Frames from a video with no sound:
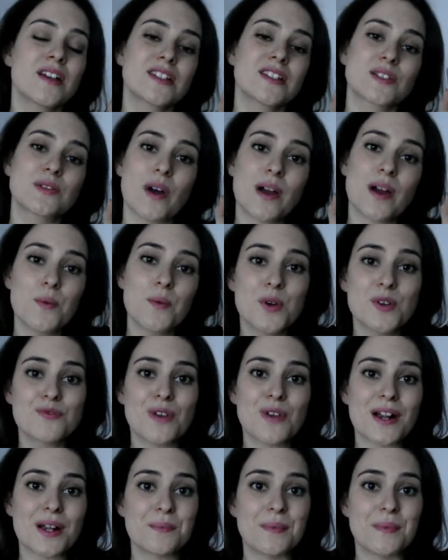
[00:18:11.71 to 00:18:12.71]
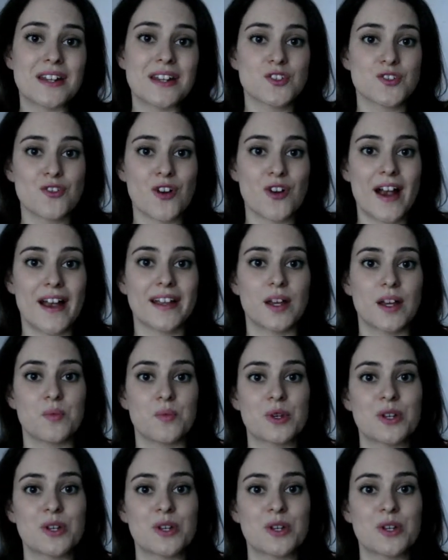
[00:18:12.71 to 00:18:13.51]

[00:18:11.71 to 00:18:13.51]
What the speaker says: so I would recommend trying it,